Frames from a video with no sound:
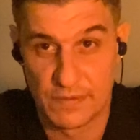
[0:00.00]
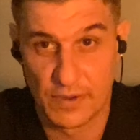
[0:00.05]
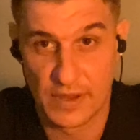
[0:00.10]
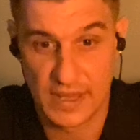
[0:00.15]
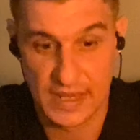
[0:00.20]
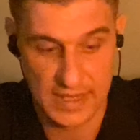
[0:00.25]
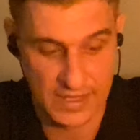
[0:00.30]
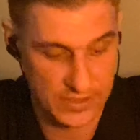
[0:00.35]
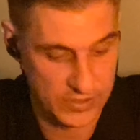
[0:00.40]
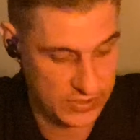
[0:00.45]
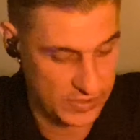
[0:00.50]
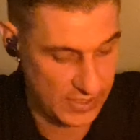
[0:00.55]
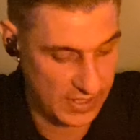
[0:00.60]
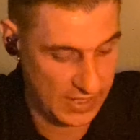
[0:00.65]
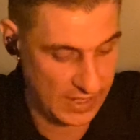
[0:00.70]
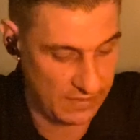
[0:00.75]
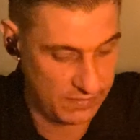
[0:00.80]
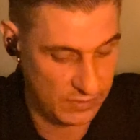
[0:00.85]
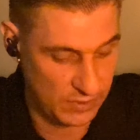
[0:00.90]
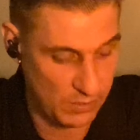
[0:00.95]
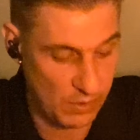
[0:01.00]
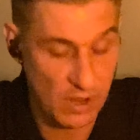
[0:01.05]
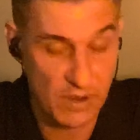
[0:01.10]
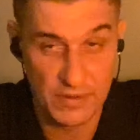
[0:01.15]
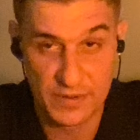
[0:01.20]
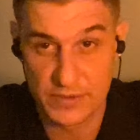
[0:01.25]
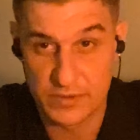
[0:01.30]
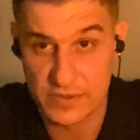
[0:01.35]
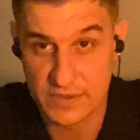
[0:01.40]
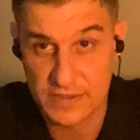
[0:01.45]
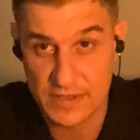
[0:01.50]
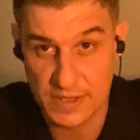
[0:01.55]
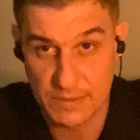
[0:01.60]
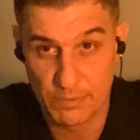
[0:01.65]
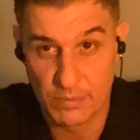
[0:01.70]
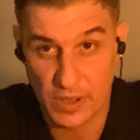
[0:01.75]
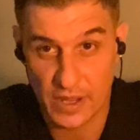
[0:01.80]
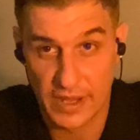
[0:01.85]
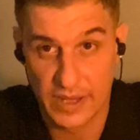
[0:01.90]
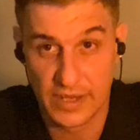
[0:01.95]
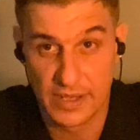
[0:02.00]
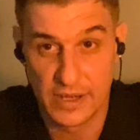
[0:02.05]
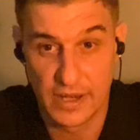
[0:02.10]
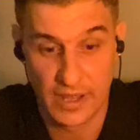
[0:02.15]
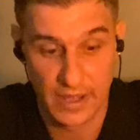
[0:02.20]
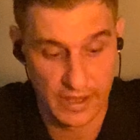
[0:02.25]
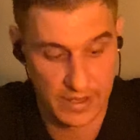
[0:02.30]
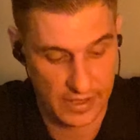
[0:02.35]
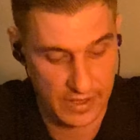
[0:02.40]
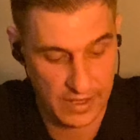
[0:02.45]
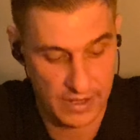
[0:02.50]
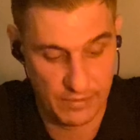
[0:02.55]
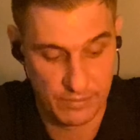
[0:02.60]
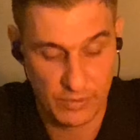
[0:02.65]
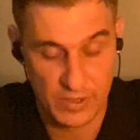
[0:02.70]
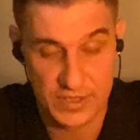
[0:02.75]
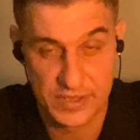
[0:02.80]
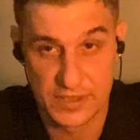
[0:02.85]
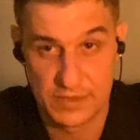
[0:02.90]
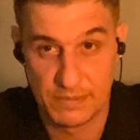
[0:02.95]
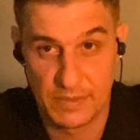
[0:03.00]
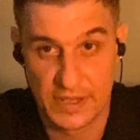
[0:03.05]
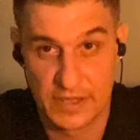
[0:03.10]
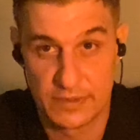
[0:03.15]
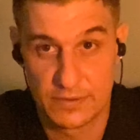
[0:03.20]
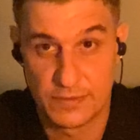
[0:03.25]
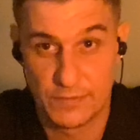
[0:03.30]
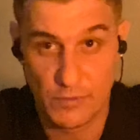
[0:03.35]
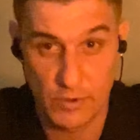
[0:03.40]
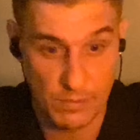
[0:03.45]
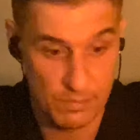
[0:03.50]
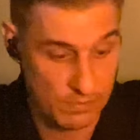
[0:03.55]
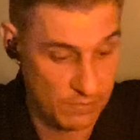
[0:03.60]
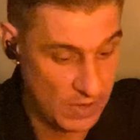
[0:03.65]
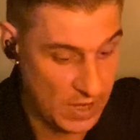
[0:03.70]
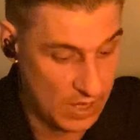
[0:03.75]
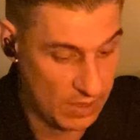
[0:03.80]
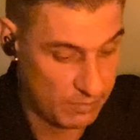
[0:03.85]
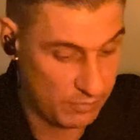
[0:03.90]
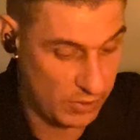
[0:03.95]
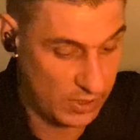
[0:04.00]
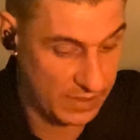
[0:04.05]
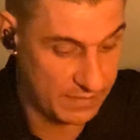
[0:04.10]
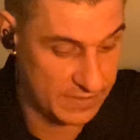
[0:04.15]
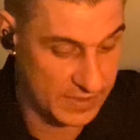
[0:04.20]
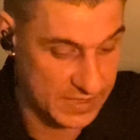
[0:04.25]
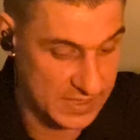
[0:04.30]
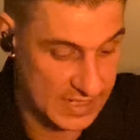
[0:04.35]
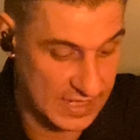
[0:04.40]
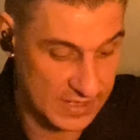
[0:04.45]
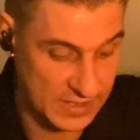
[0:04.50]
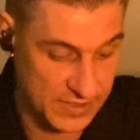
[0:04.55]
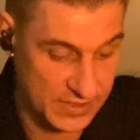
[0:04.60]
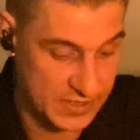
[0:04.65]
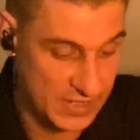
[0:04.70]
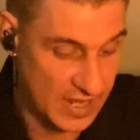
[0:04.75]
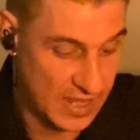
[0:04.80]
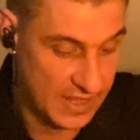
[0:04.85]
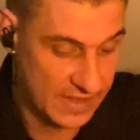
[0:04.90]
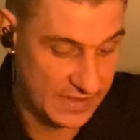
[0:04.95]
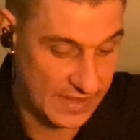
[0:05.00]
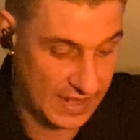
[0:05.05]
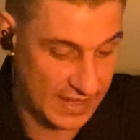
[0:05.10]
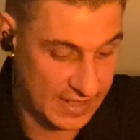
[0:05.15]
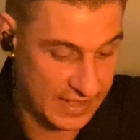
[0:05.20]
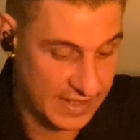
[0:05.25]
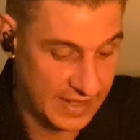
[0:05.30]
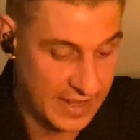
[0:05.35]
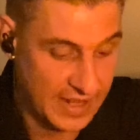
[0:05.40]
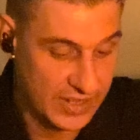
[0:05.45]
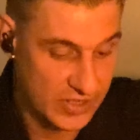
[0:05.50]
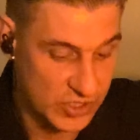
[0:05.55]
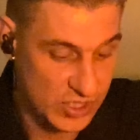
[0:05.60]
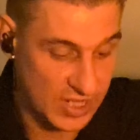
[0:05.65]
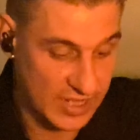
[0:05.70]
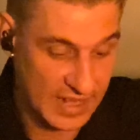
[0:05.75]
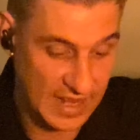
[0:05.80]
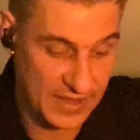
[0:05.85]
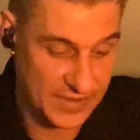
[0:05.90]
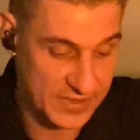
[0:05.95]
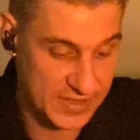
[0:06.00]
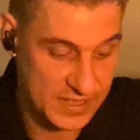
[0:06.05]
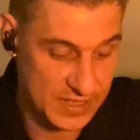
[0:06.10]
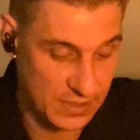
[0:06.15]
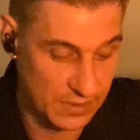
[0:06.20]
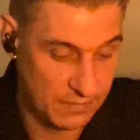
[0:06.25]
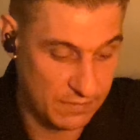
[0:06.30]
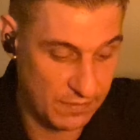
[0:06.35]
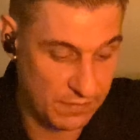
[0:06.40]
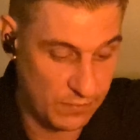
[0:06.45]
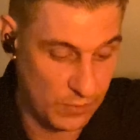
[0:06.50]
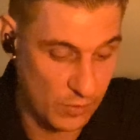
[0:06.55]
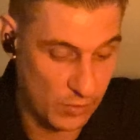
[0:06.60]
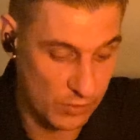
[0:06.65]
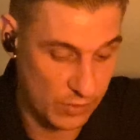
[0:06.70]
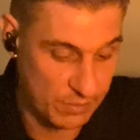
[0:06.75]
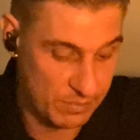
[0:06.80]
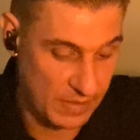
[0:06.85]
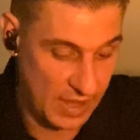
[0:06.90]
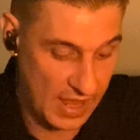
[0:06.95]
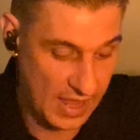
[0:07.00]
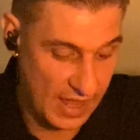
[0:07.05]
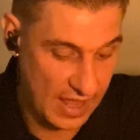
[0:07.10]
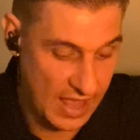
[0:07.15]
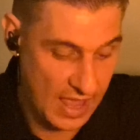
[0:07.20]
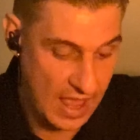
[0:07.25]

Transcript: for each. That if you are interested in buying precious metals from private sellers, then check out the Silver Forum,